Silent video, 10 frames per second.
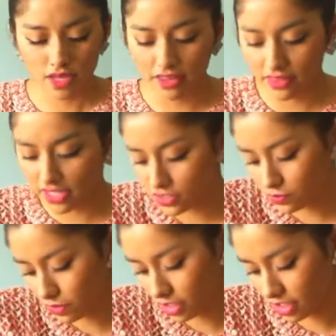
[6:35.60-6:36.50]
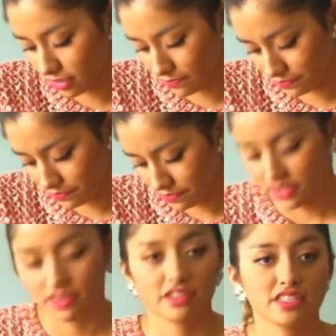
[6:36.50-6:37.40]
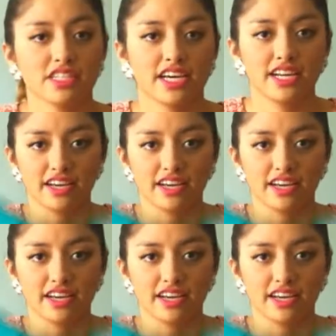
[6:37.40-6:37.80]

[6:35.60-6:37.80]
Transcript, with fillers: And these were $13.99.